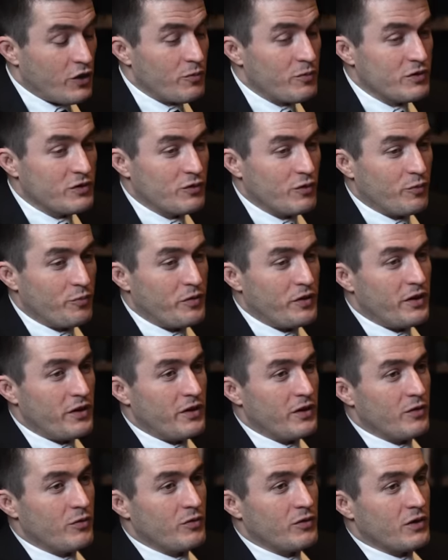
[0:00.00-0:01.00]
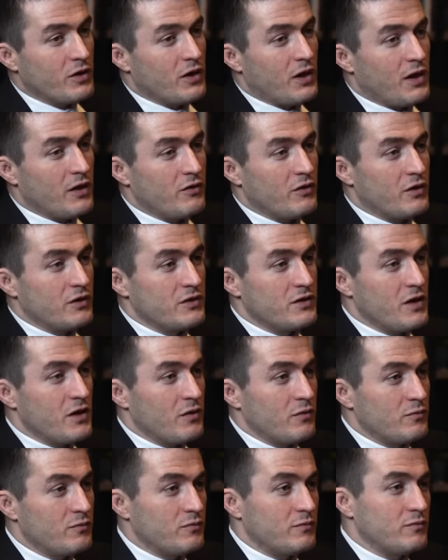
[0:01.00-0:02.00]
humans will be here when the clock runs
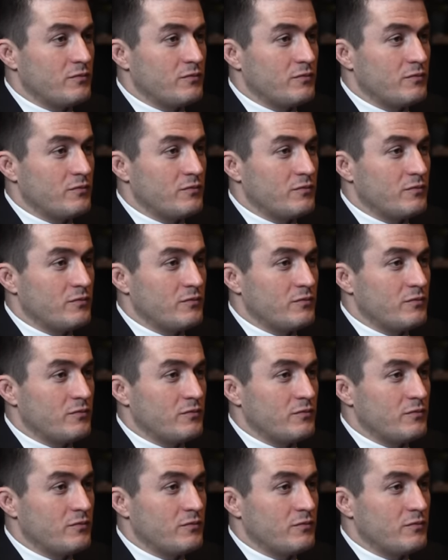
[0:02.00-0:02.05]
out